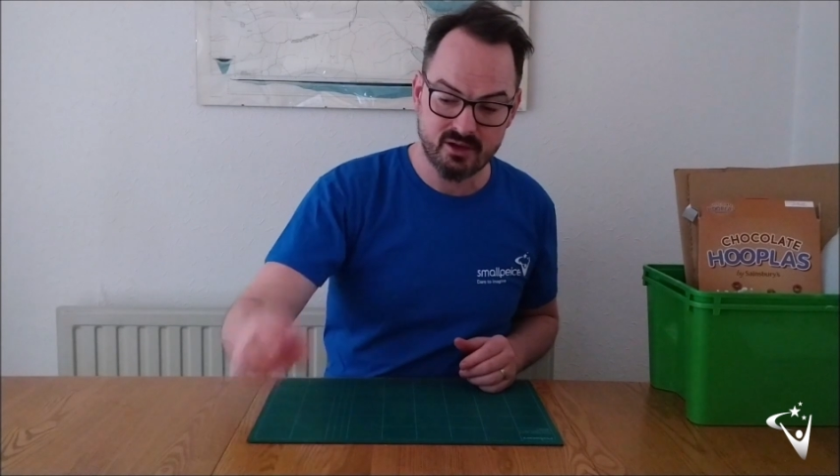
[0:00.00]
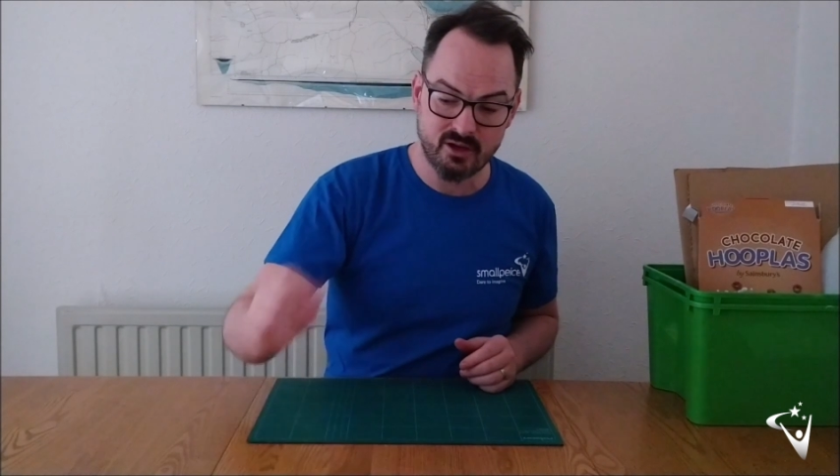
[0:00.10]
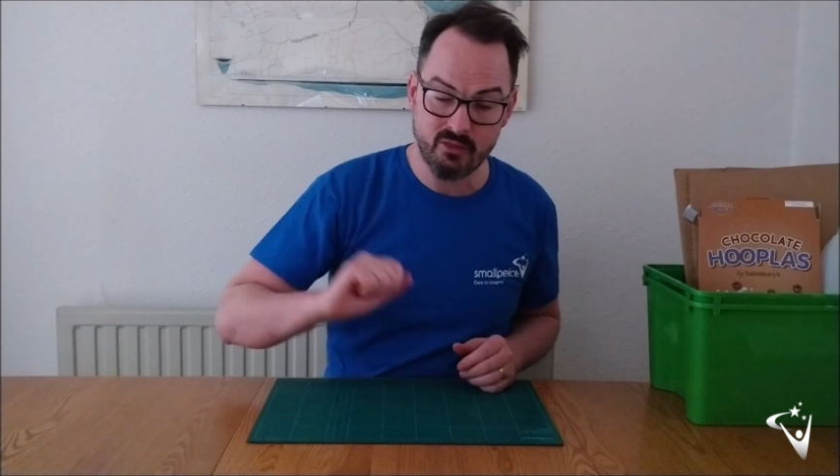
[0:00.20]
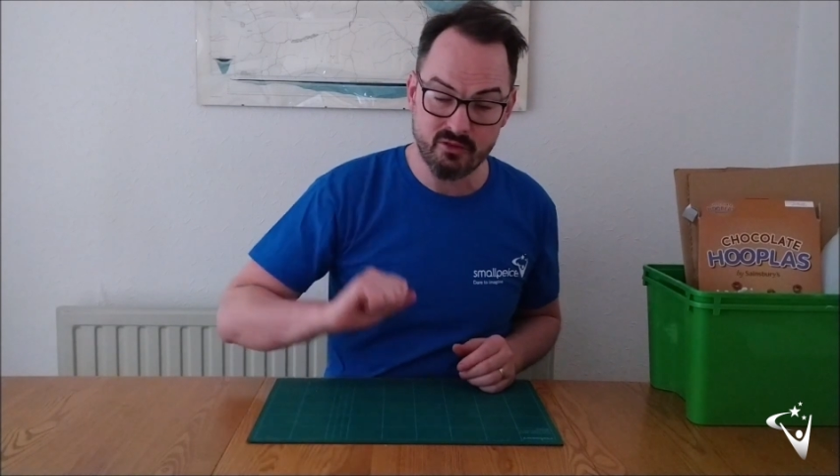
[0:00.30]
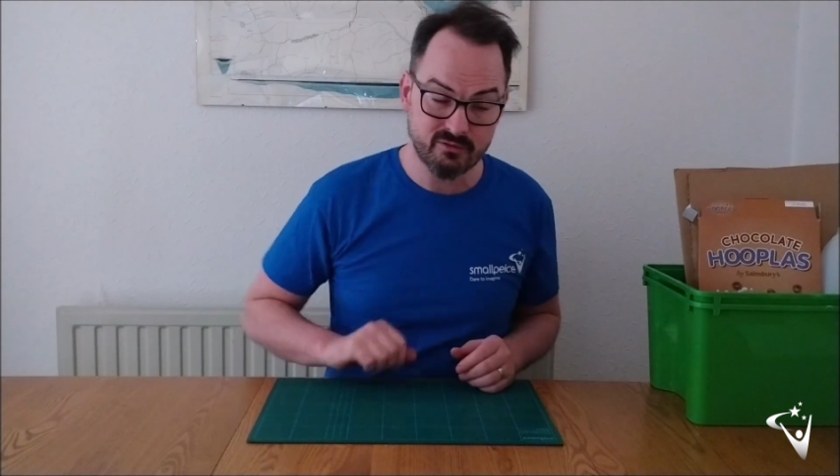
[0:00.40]

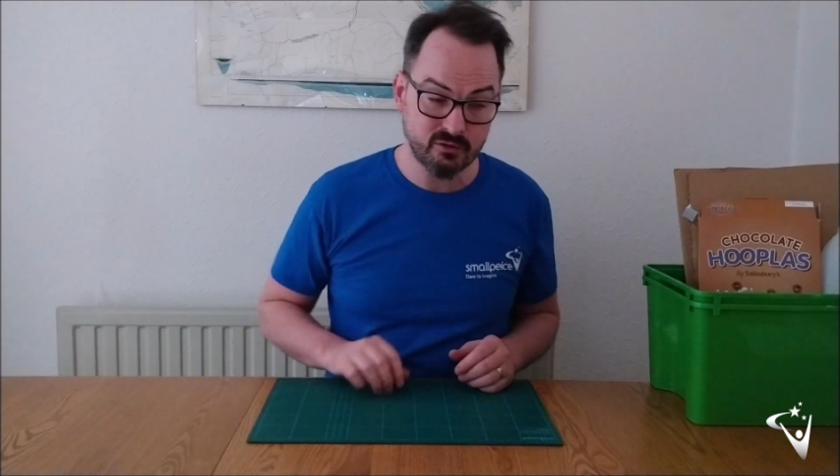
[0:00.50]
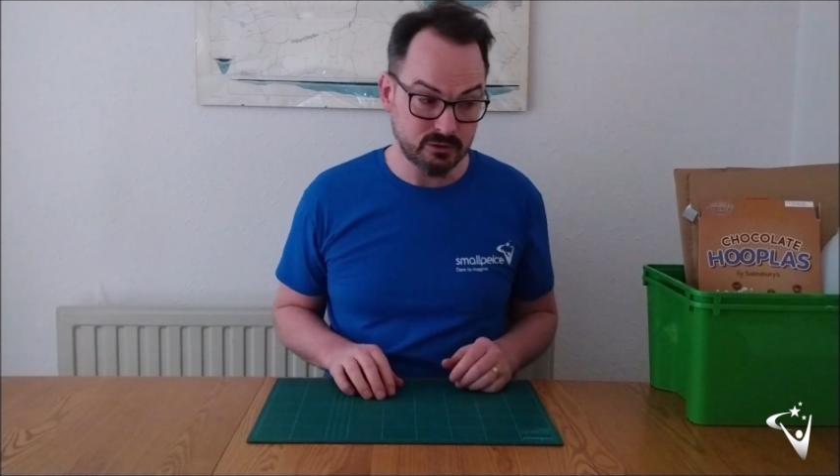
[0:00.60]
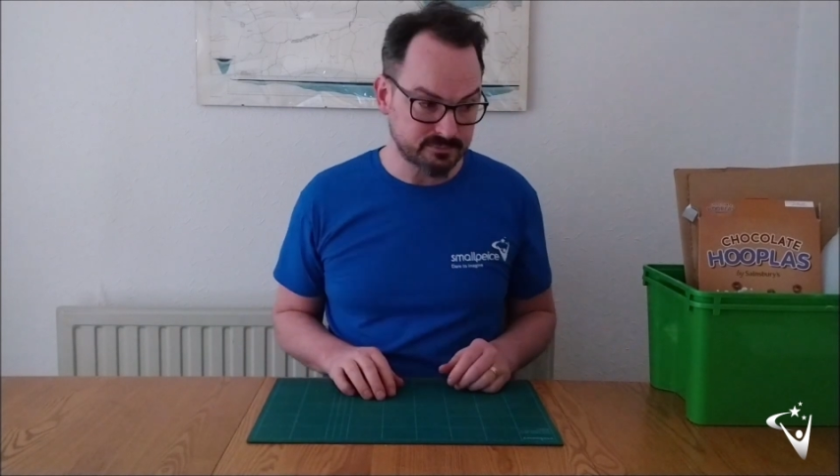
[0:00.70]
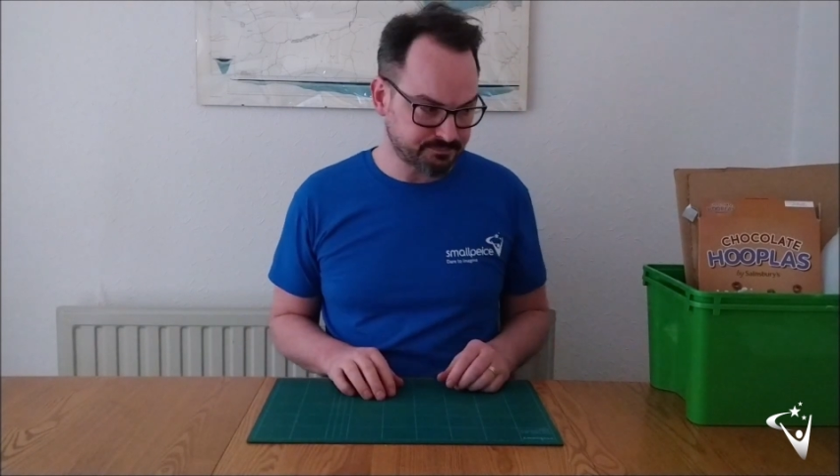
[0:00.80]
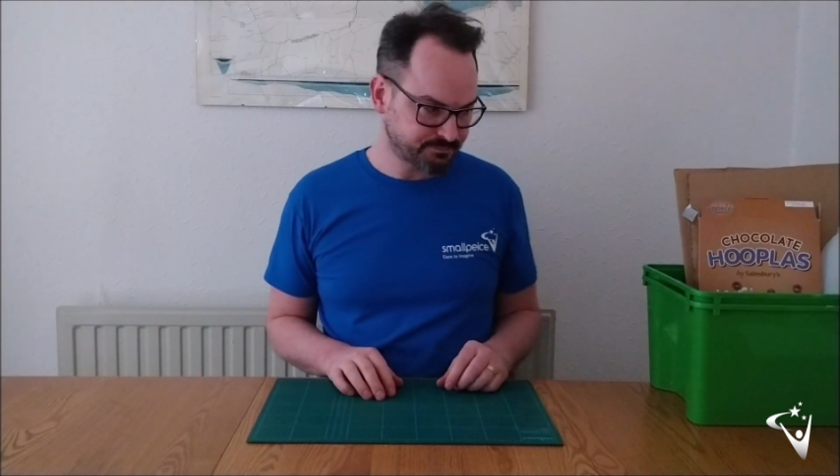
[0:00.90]
on the
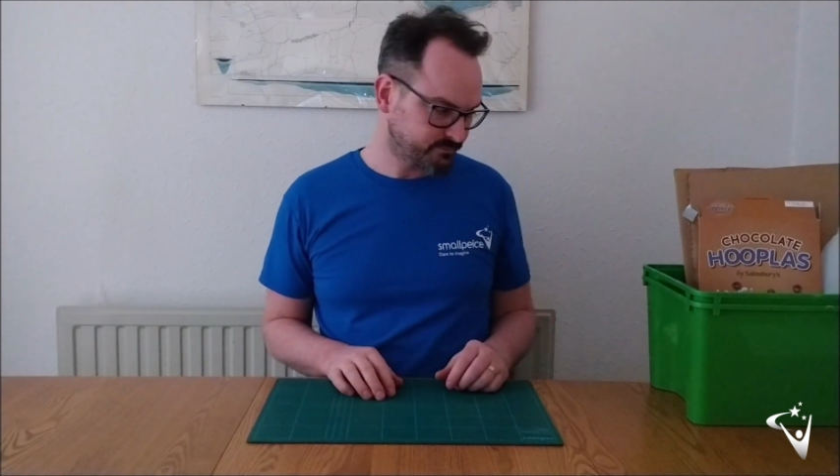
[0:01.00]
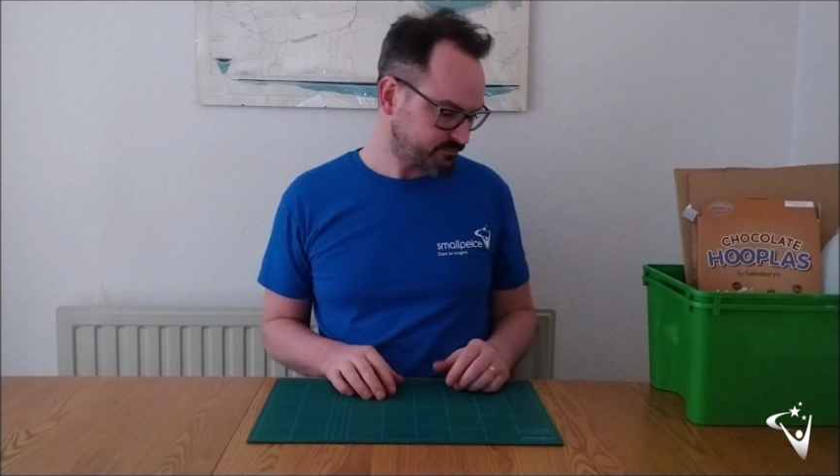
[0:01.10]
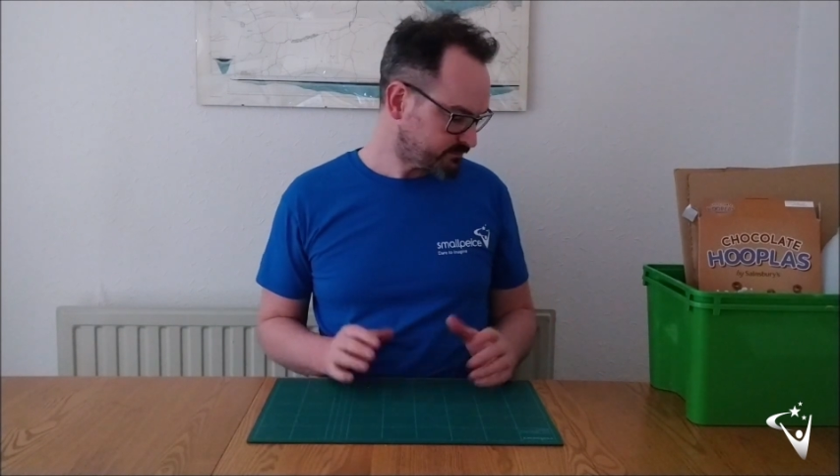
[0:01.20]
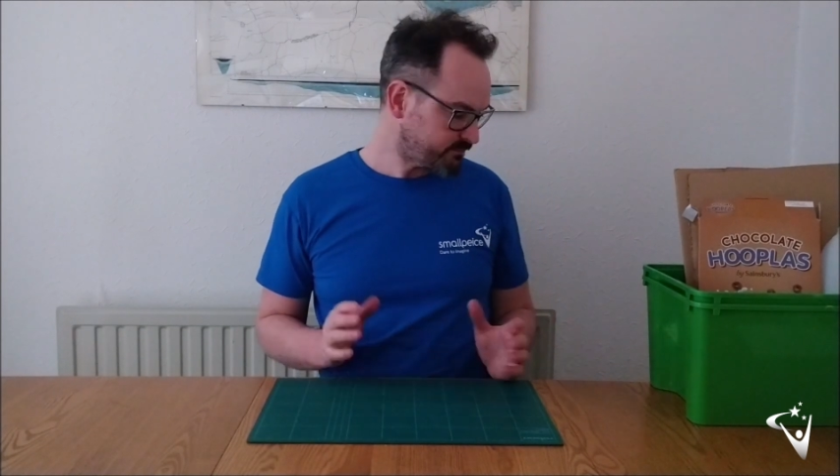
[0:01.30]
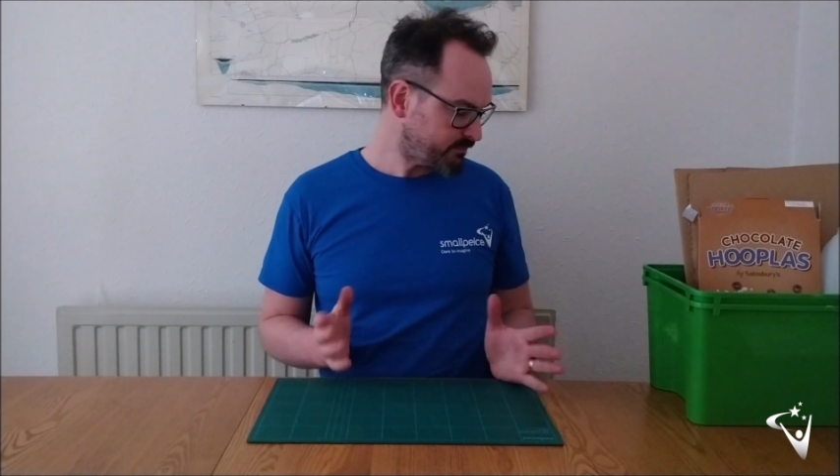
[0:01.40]
floor.
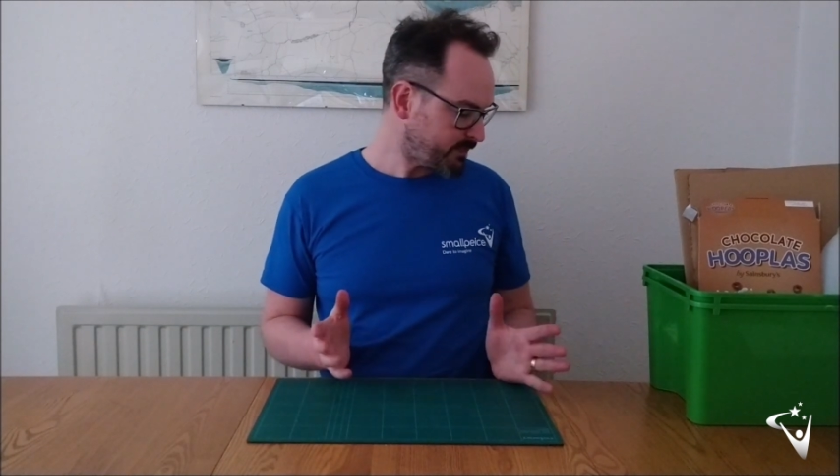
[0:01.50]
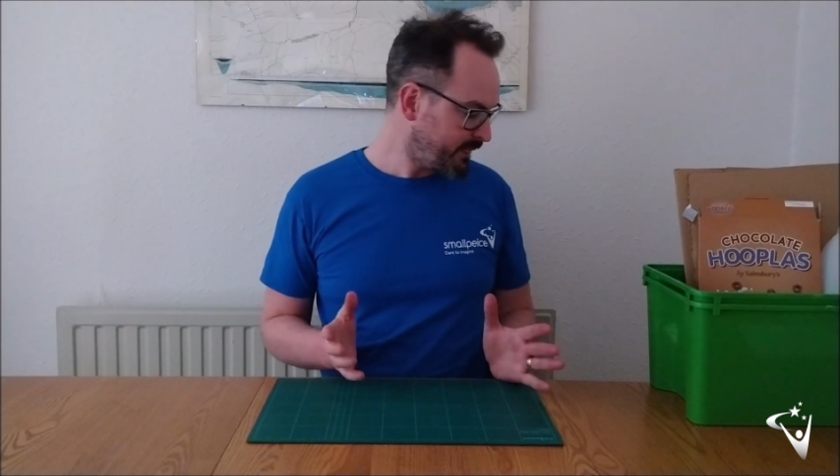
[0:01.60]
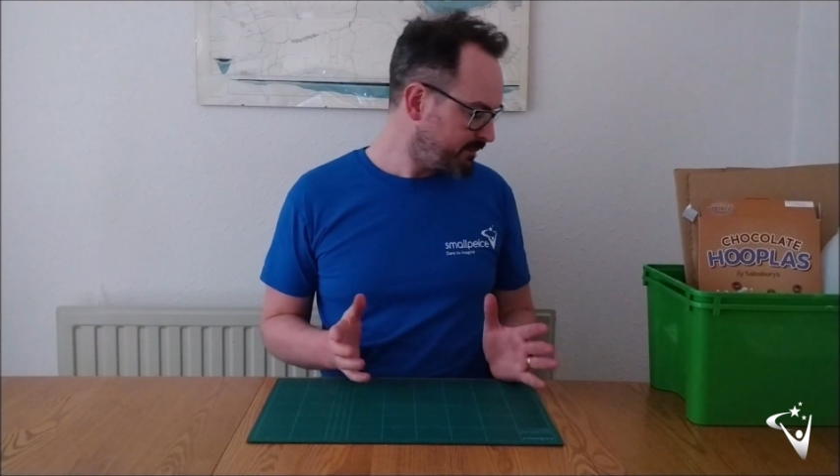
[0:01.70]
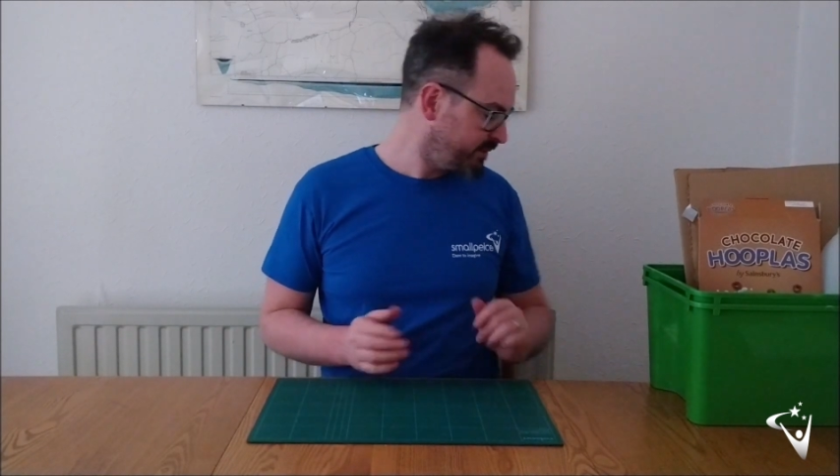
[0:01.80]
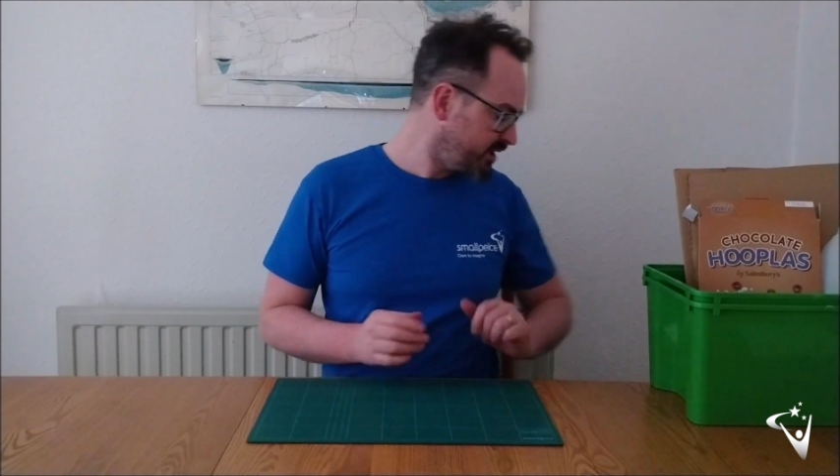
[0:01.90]

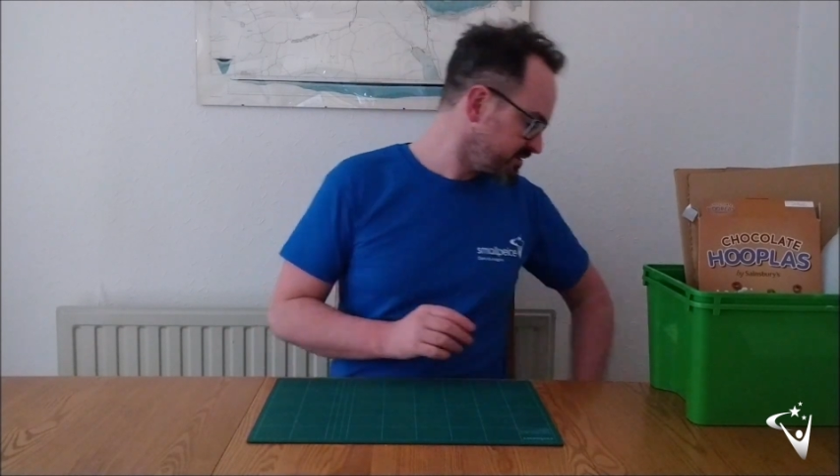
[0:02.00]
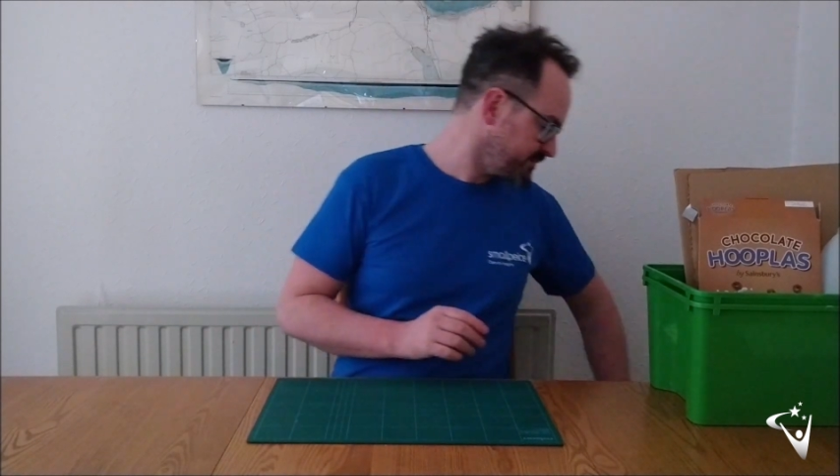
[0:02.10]
But